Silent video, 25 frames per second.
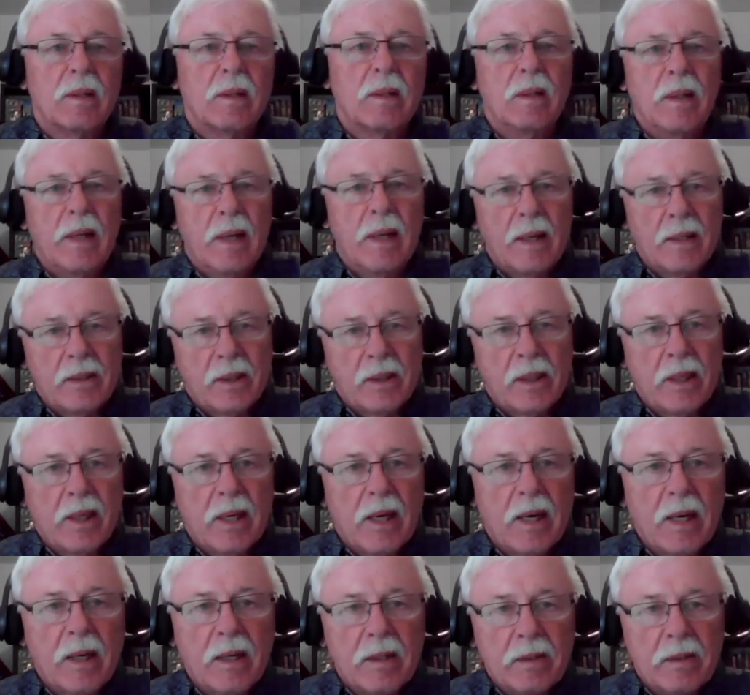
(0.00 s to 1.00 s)
Not the
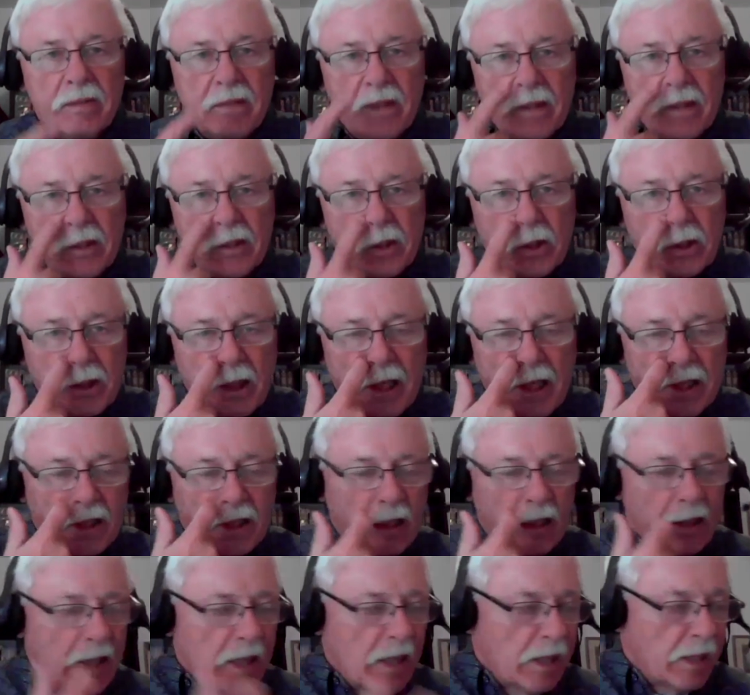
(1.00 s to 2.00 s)
Gog invention, not
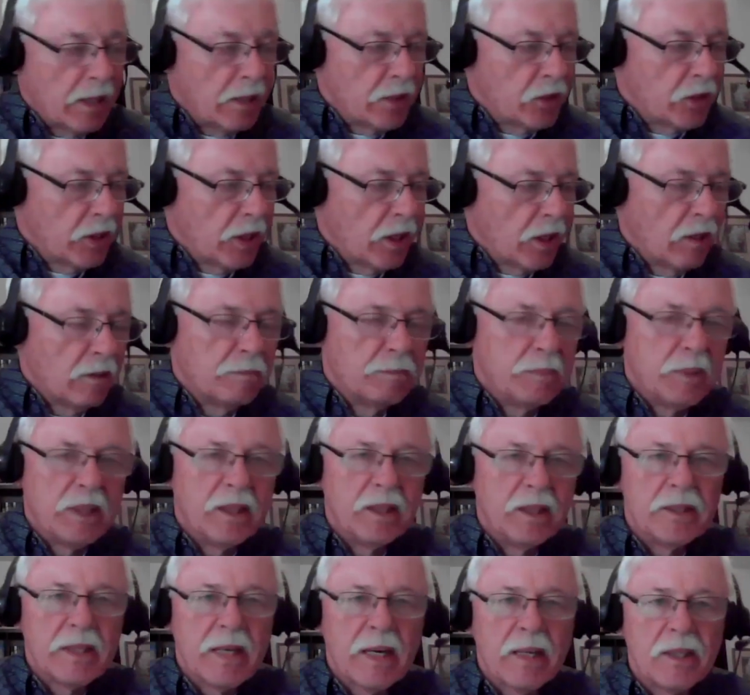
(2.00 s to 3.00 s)
the Gog itself,
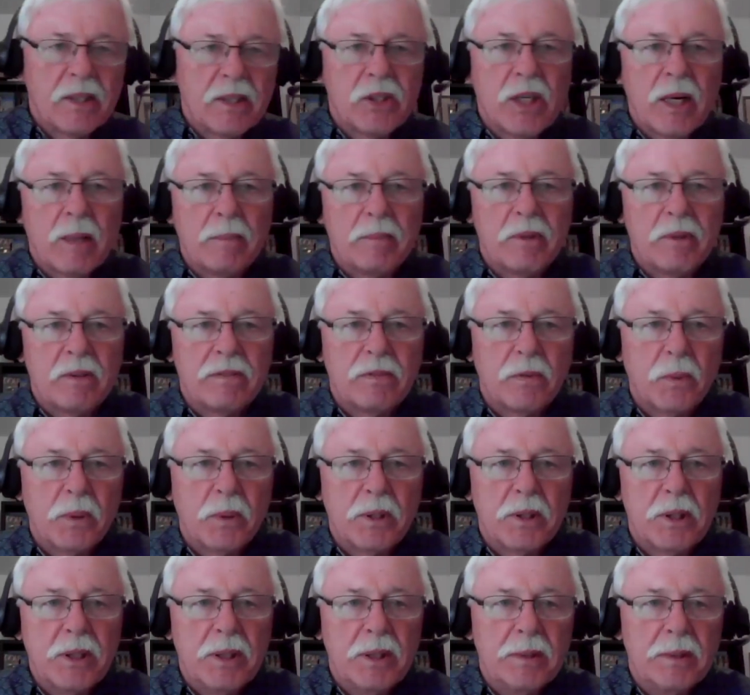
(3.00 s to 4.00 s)
because that's chapter
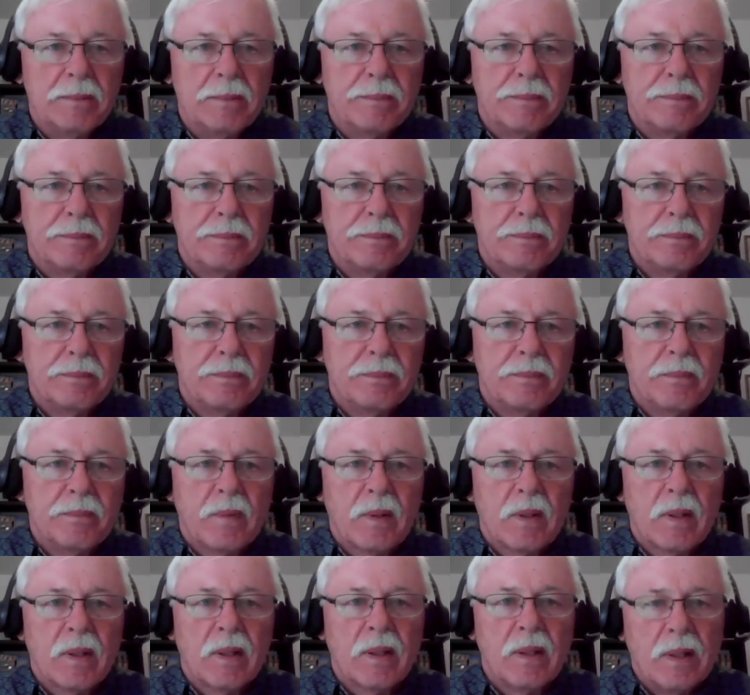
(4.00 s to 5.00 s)
14.
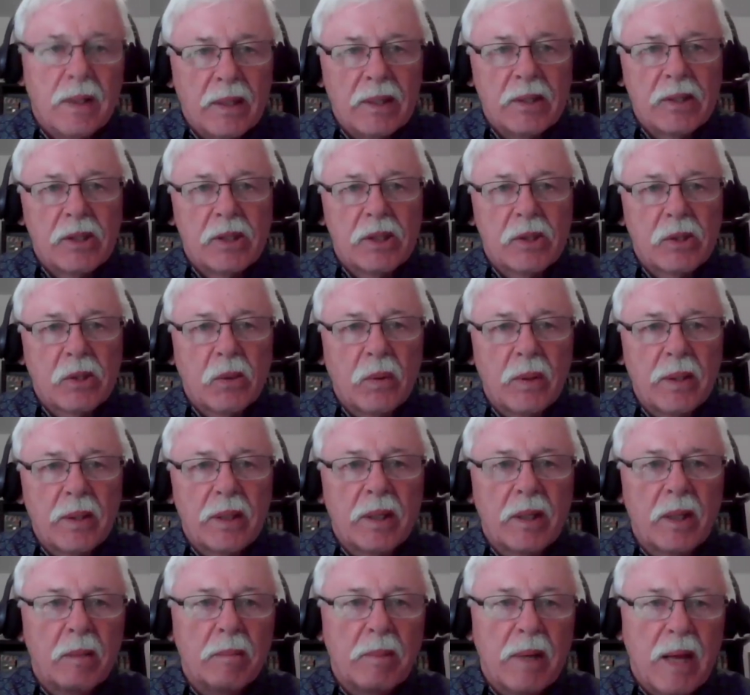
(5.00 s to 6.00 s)
This is going to
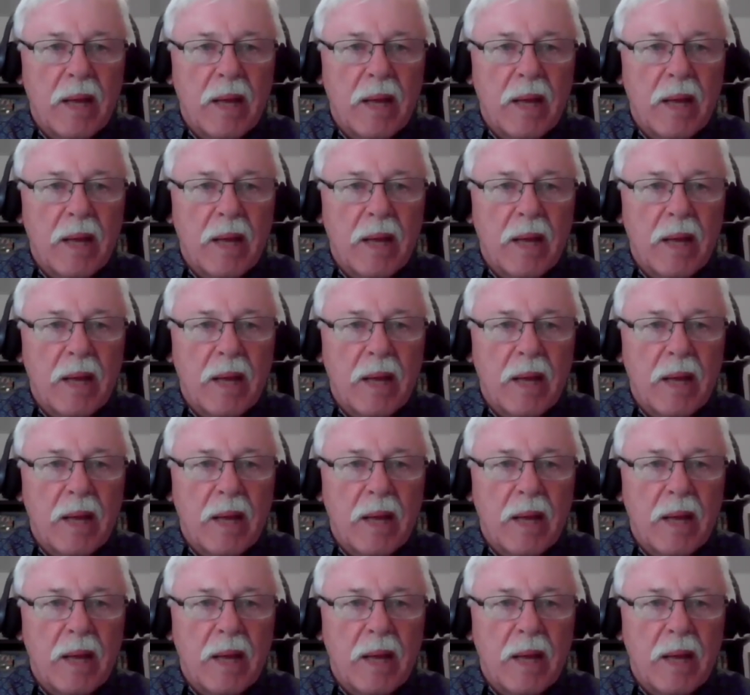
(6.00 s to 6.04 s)
come